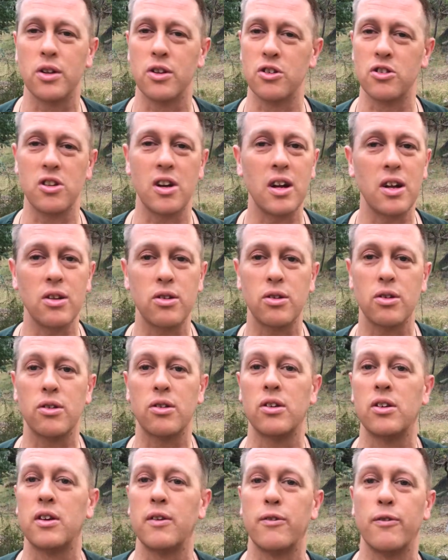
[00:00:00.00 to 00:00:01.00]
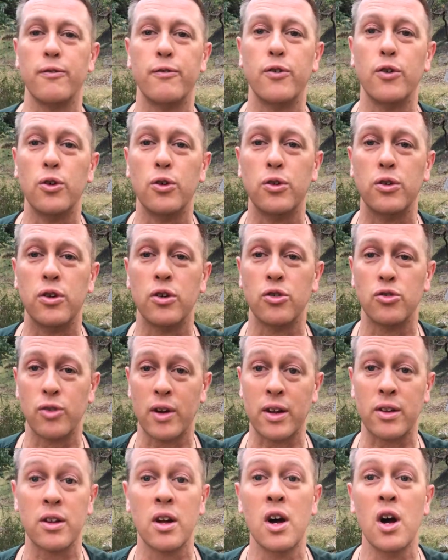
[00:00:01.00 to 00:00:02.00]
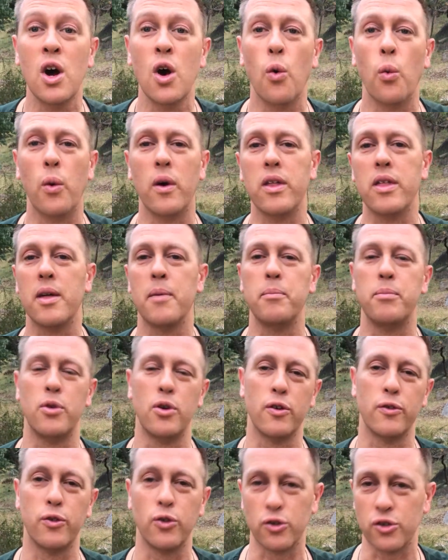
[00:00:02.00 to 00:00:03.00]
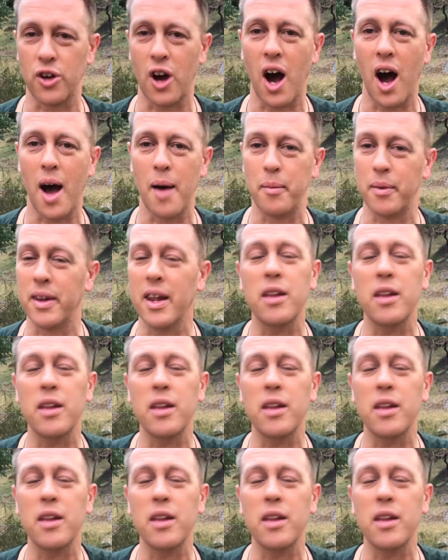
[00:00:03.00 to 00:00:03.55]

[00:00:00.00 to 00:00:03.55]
and cheeses and different foods and drinks with beautiful thyme.